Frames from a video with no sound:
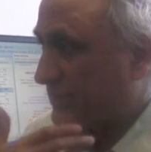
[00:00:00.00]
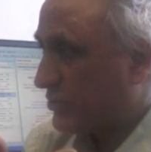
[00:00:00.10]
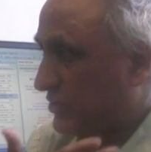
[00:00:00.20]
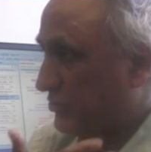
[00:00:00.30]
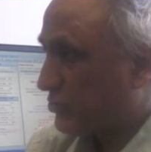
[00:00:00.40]
we
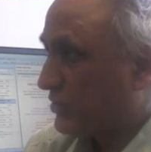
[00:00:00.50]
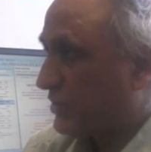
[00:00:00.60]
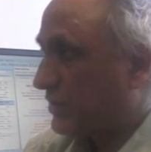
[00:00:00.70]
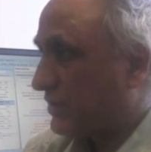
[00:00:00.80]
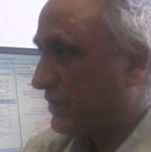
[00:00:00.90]
got a
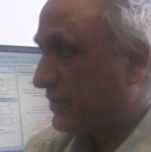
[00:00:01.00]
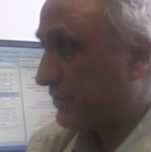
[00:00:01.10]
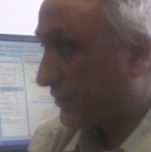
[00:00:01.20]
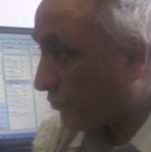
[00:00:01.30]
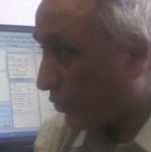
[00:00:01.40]
solar
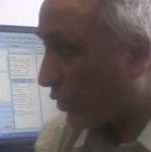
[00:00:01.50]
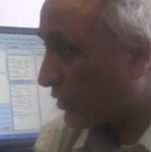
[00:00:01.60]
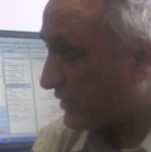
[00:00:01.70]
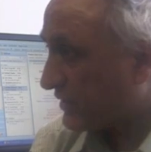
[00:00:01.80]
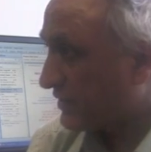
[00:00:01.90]

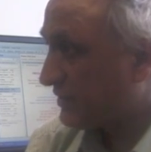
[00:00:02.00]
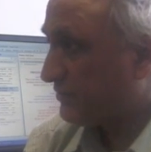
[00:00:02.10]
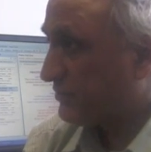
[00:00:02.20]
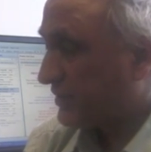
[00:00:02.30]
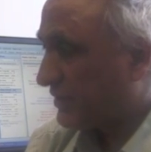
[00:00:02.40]
wall here
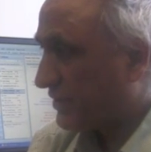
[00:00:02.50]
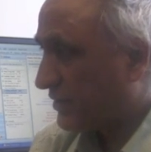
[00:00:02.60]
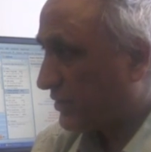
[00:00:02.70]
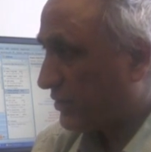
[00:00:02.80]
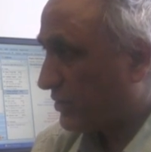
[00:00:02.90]

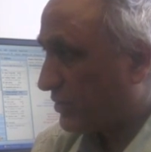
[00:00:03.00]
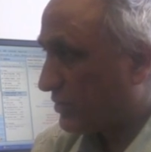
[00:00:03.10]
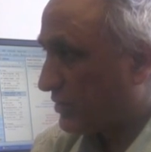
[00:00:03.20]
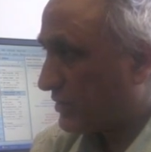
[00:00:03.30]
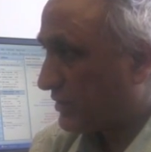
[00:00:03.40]

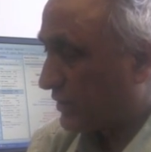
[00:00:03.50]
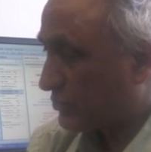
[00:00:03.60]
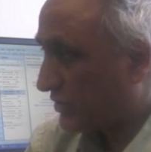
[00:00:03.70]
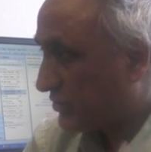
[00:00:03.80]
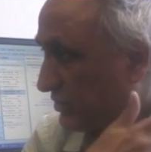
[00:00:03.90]
on the
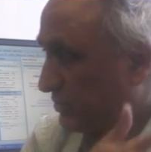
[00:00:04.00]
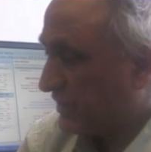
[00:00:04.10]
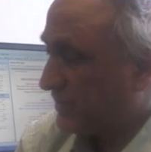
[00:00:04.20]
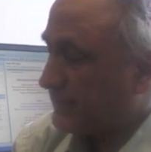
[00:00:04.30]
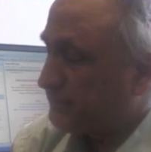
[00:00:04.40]
outside of the
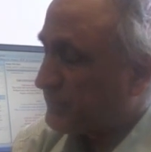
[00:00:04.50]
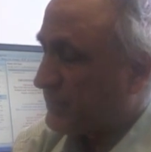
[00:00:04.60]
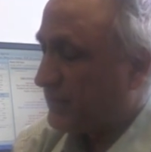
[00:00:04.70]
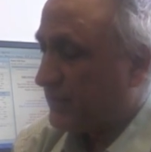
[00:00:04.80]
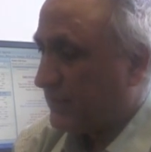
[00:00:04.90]
building.
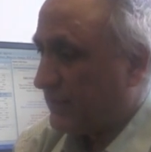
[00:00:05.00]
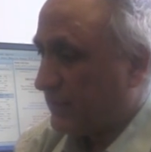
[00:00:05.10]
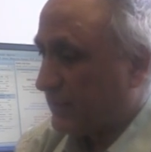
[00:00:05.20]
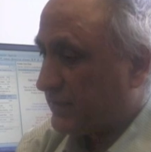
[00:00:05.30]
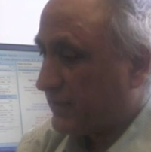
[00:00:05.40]

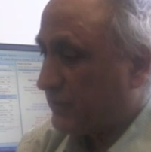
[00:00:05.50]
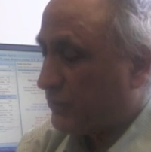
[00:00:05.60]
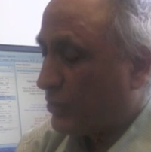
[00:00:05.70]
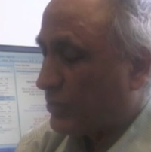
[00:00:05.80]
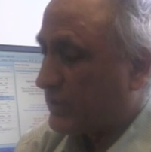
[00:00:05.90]
That
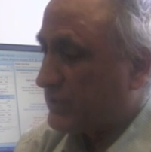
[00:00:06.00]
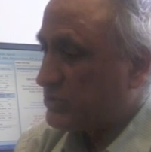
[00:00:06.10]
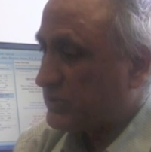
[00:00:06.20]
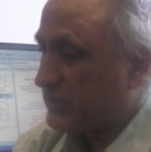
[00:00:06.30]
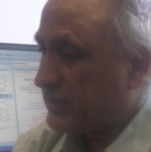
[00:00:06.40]
wall can
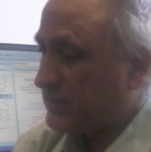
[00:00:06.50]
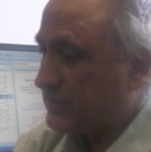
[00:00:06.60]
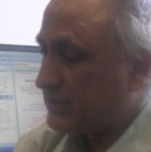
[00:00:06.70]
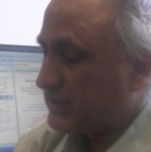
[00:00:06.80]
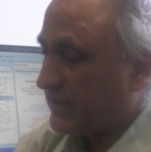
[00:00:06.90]

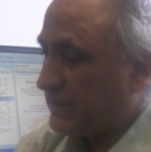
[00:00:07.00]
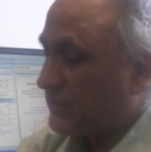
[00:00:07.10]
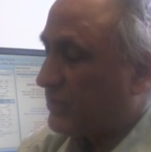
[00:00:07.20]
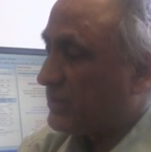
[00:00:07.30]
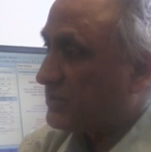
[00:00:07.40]
generate
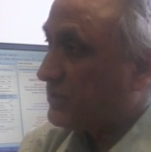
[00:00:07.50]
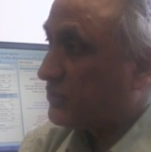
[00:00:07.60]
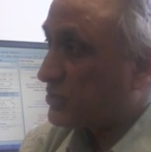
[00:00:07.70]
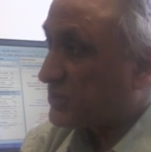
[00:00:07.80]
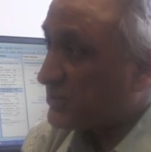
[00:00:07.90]
enough electricity
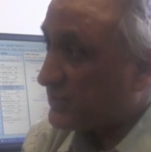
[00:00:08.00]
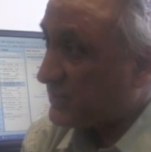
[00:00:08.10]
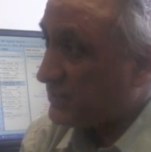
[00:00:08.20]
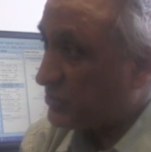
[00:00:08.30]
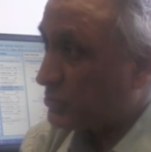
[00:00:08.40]
for
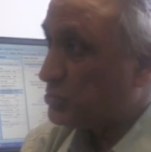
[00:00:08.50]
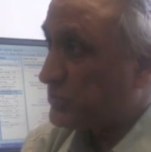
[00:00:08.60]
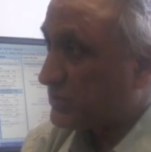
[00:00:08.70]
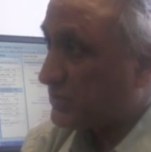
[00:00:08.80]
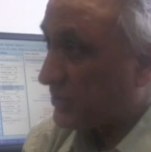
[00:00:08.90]
13
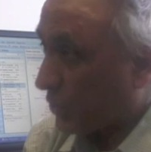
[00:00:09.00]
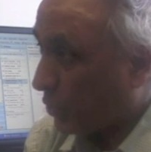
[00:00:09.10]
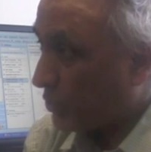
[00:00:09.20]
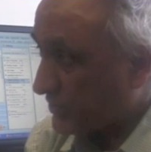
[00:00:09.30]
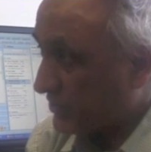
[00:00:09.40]
scooters
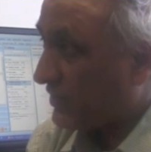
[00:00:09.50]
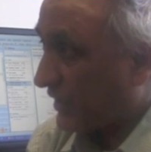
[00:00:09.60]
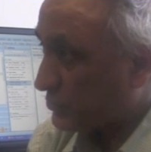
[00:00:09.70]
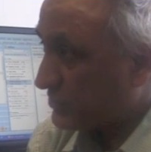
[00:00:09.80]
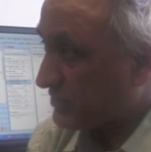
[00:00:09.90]
all year round.